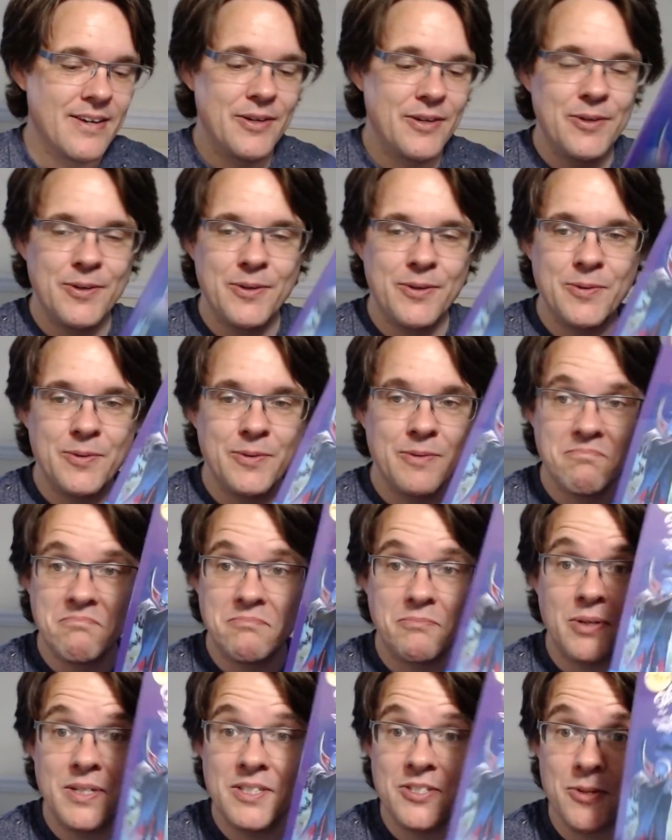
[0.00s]
who
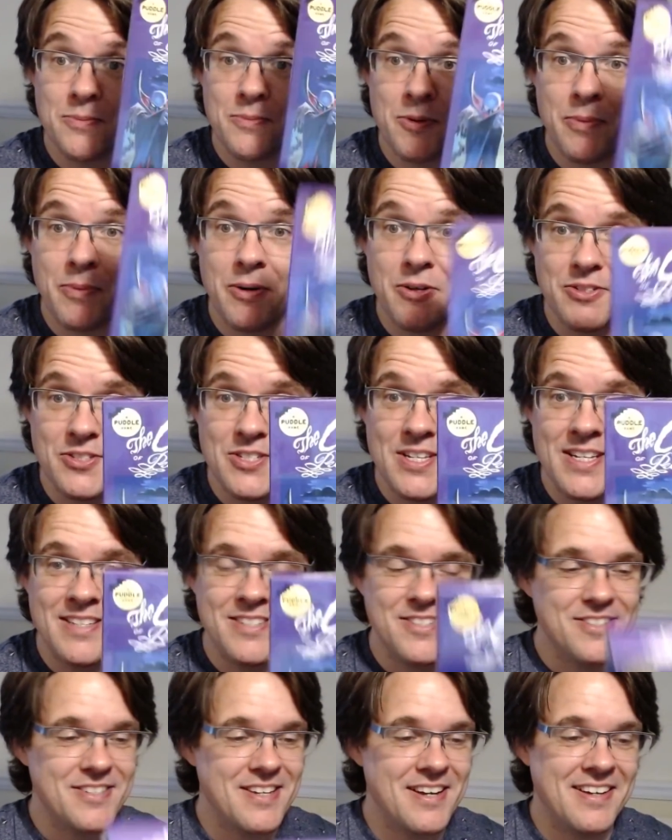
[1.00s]
print up the
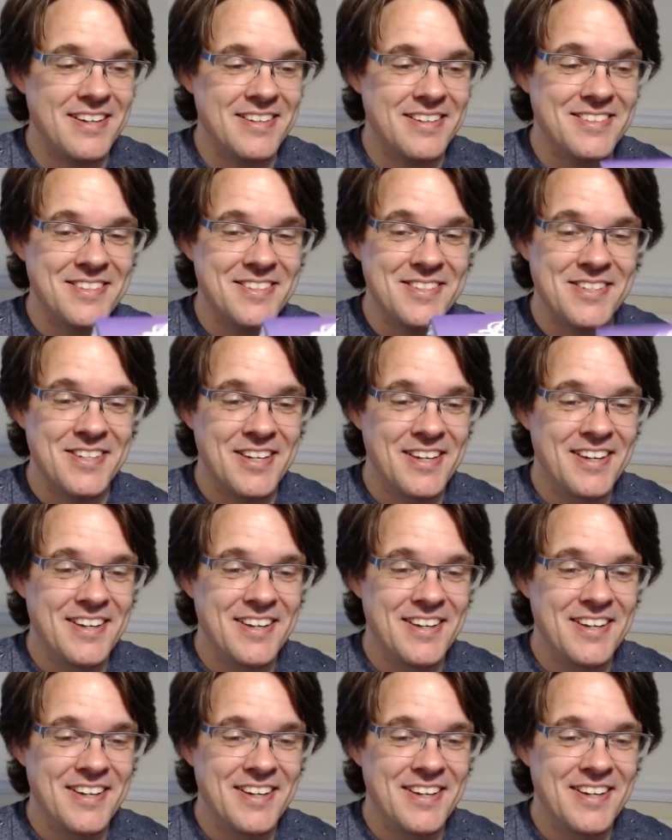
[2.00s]
boxes and